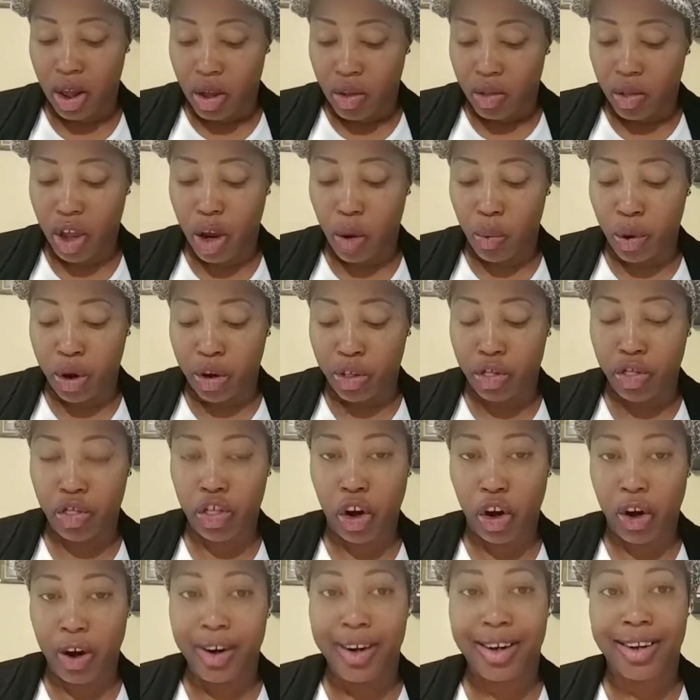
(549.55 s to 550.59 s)
there were
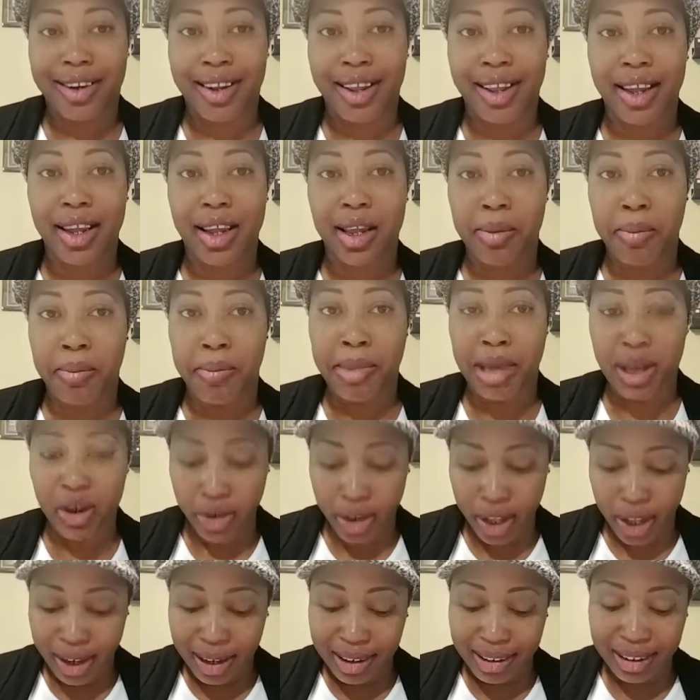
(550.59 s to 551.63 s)
13
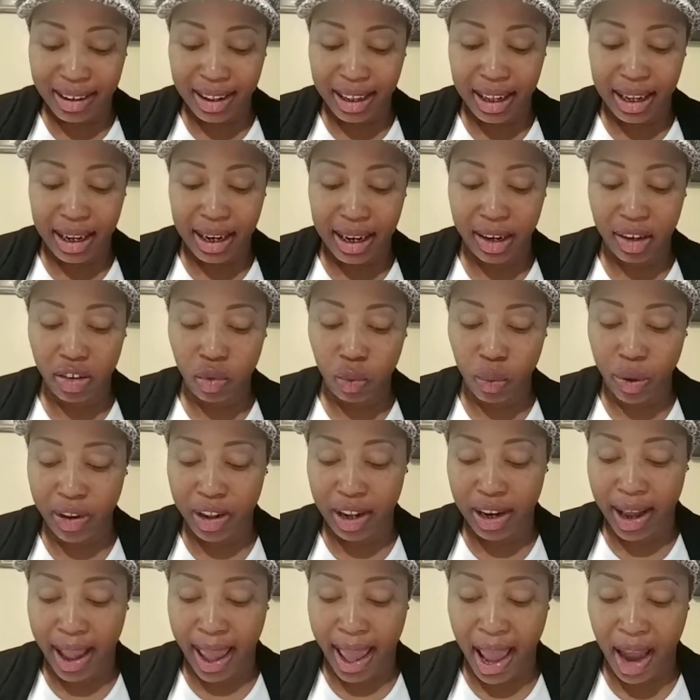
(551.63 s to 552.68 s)
million teens with
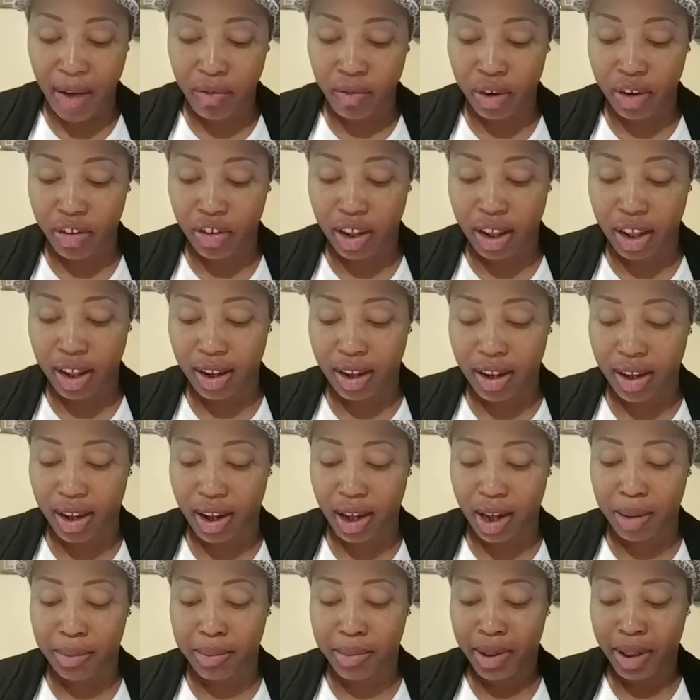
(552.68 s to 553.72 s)
an average
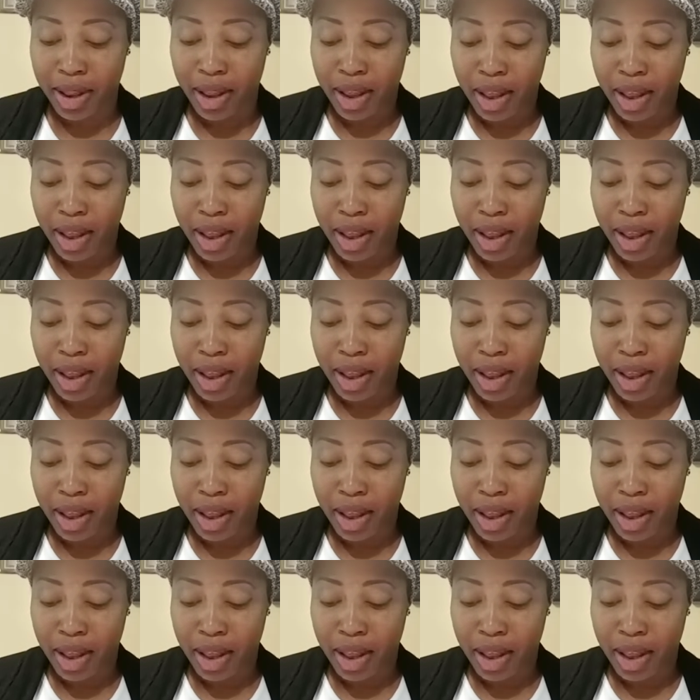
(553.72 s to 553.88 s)
income